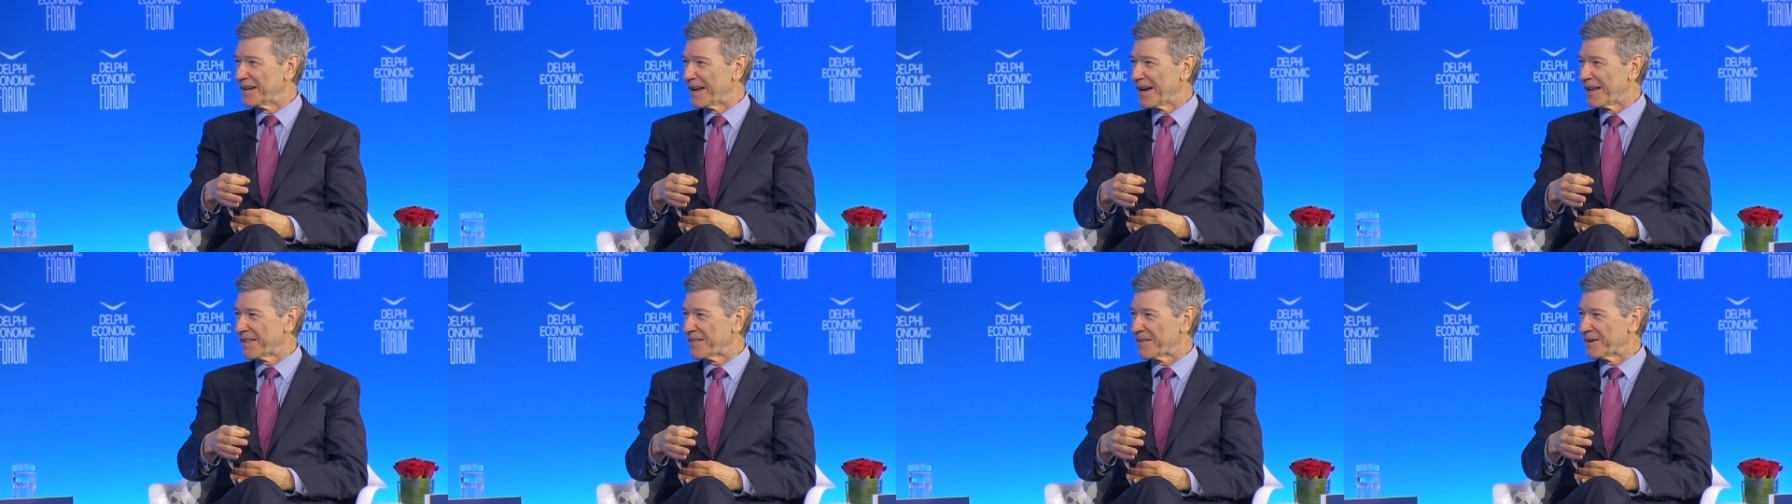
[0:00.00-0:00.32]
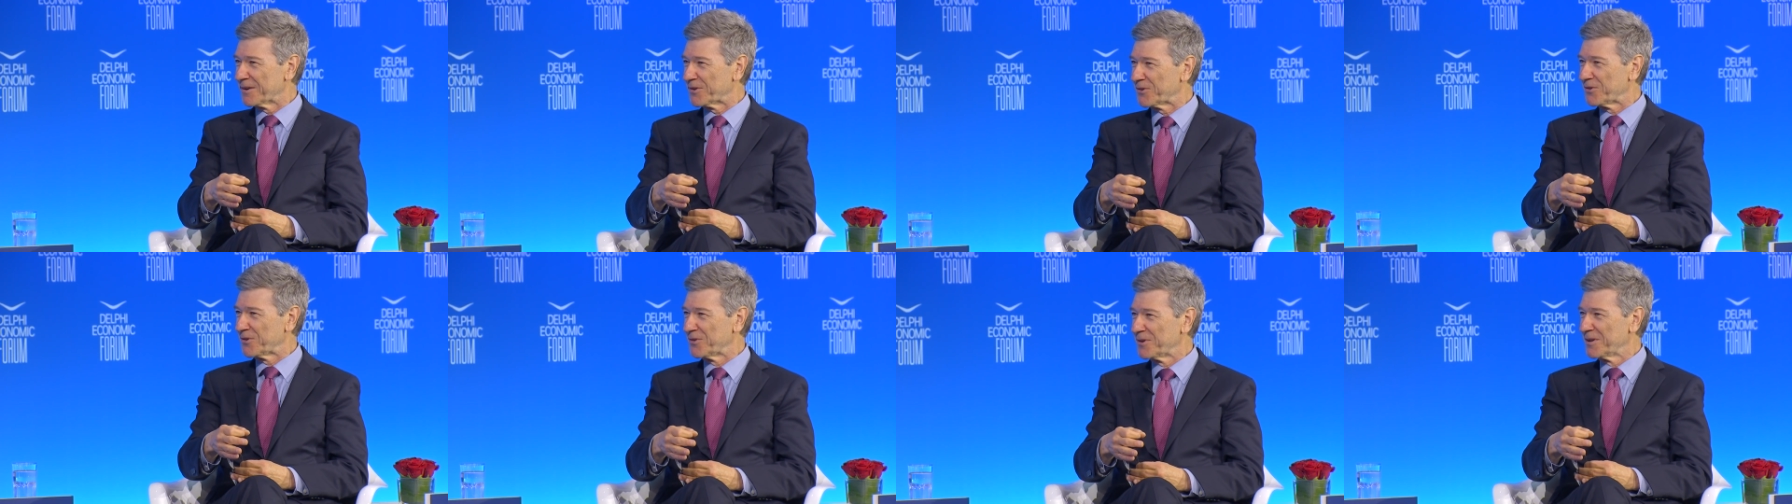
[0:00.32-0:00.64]

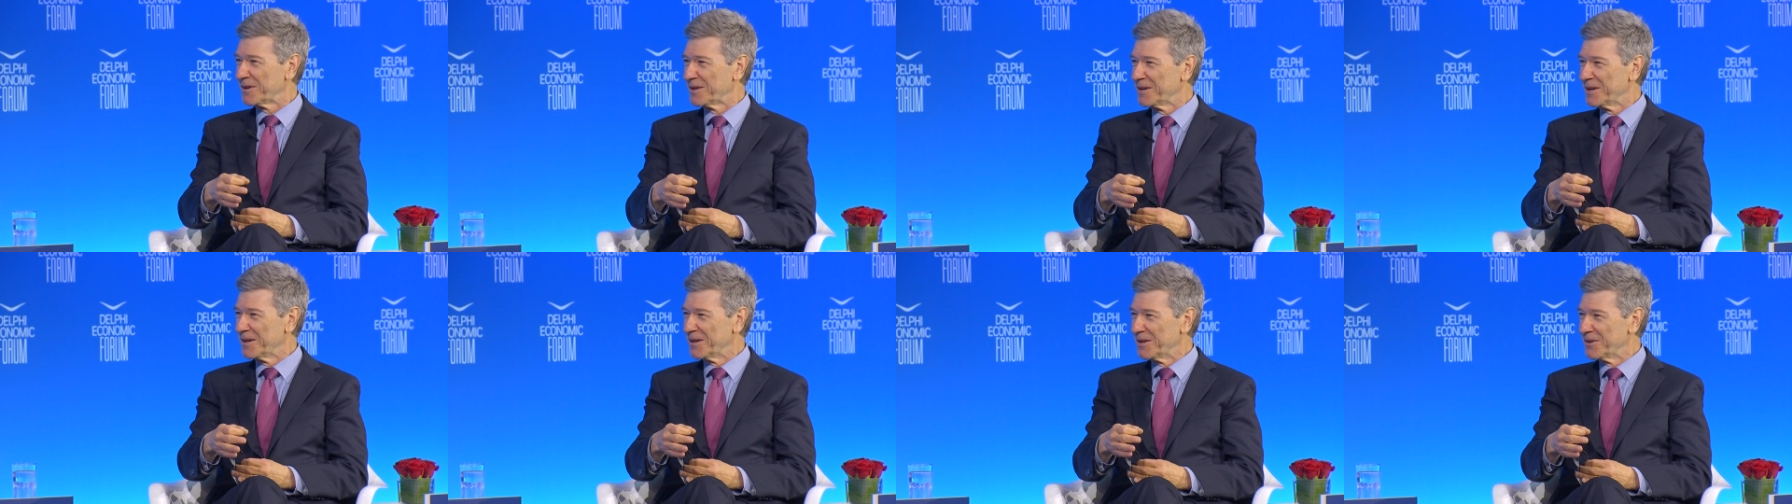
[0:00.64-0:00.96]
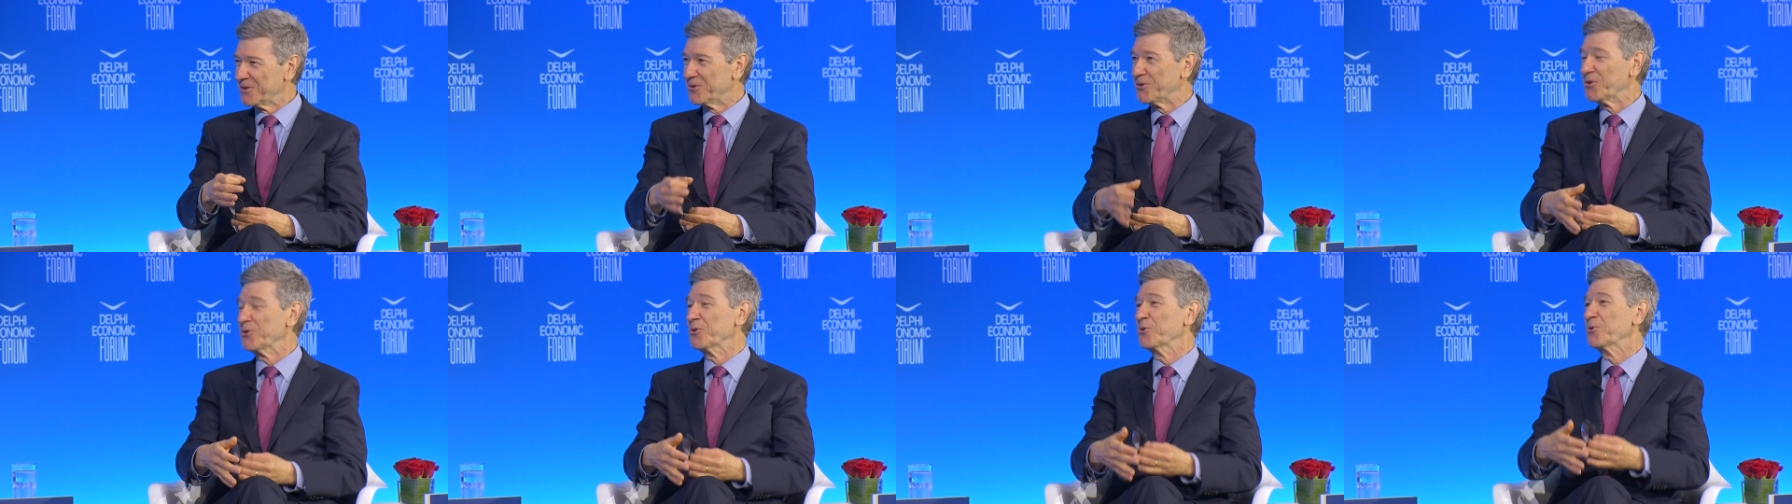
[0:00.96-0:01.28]
ethics
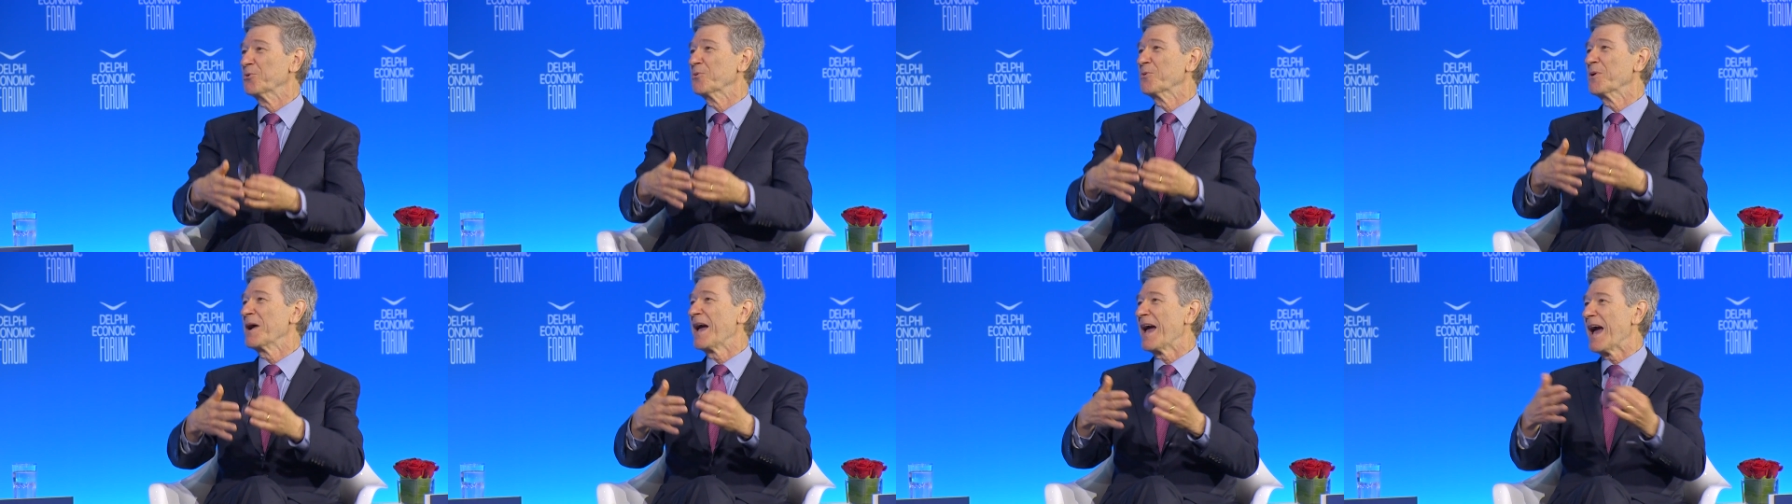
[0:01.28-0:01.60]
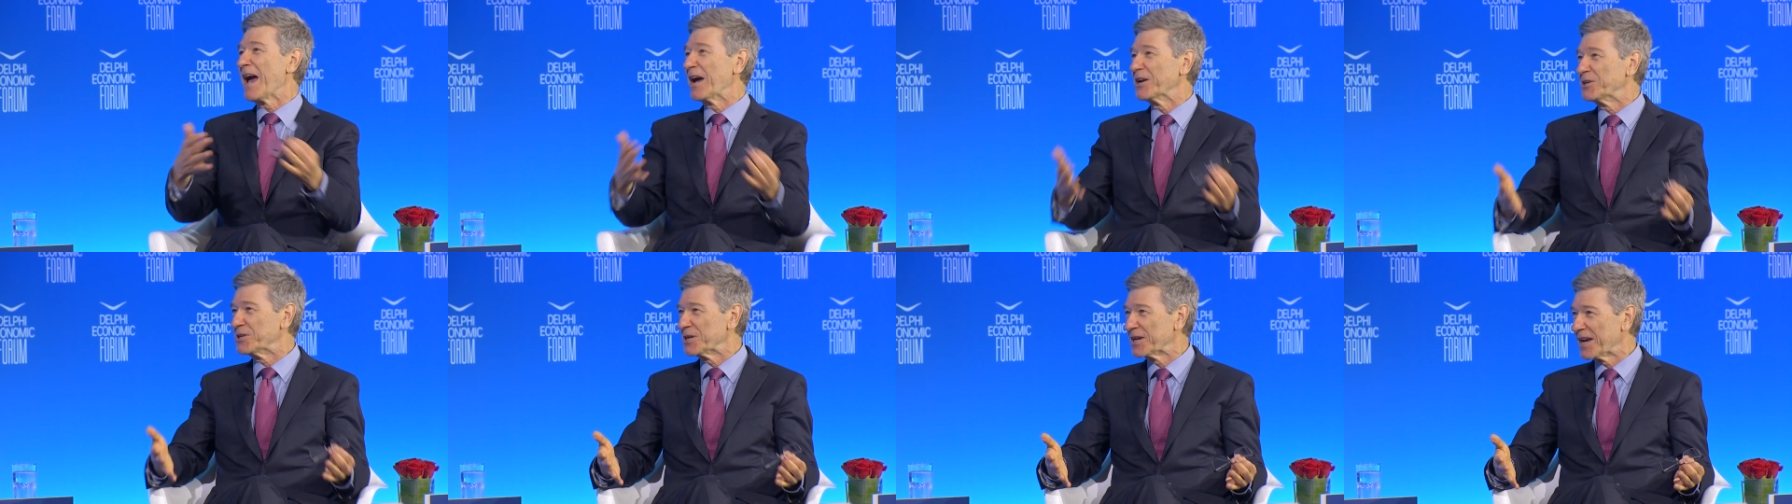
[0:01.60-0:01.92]
to
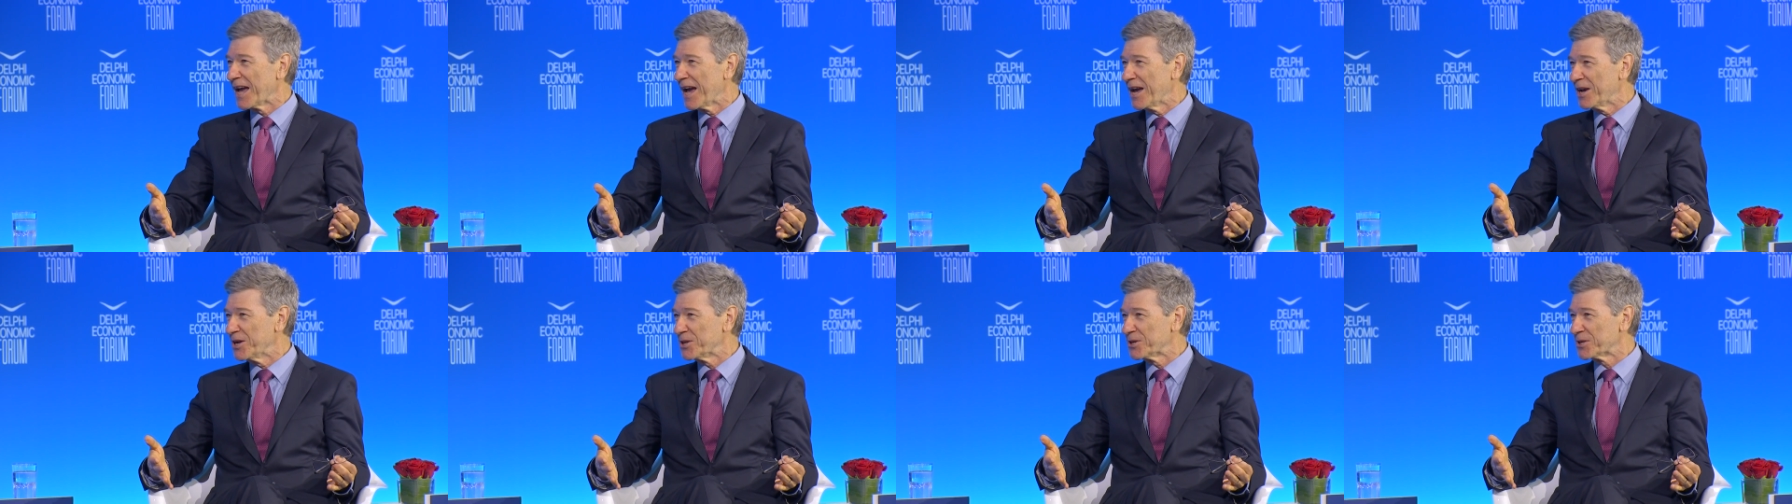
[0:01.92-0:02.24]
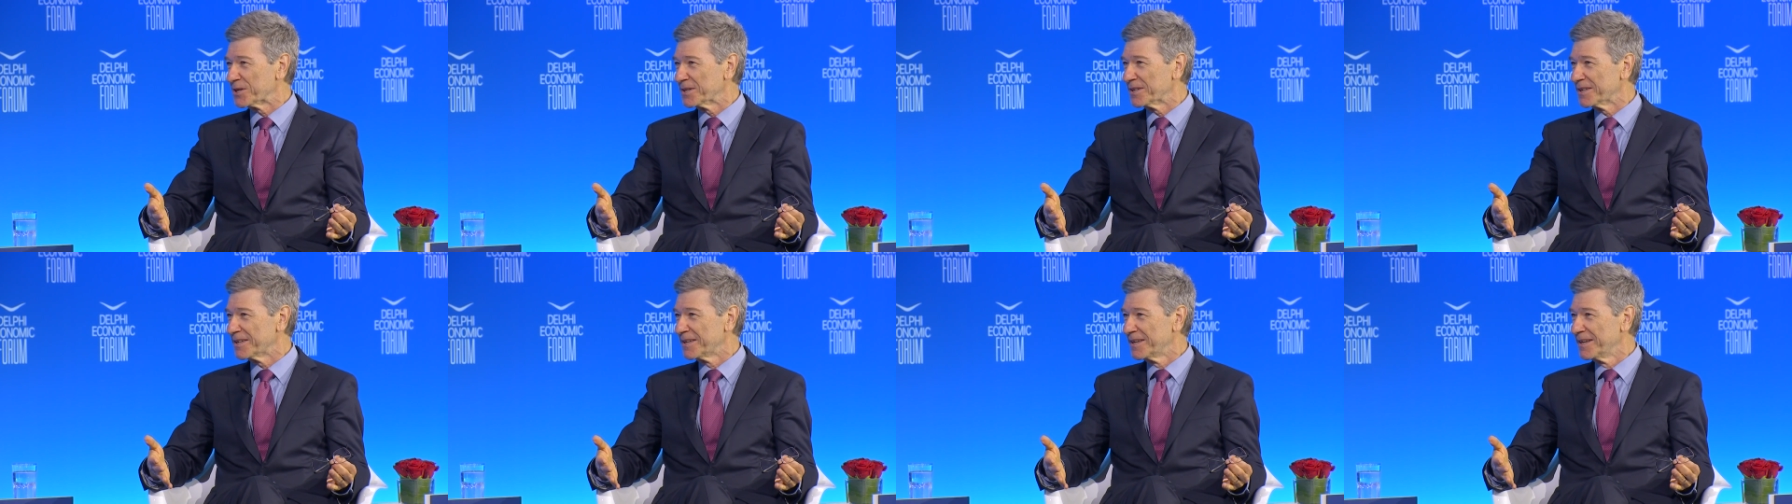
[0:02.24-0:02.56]

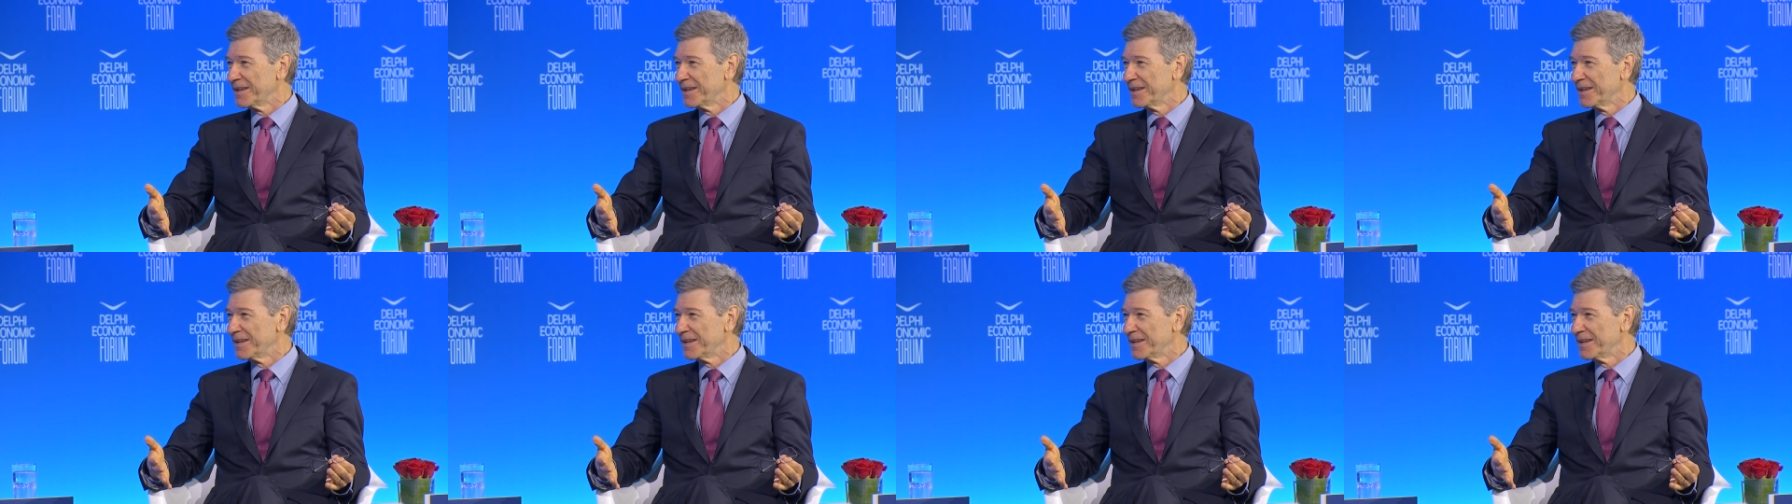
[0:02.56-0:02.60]
education.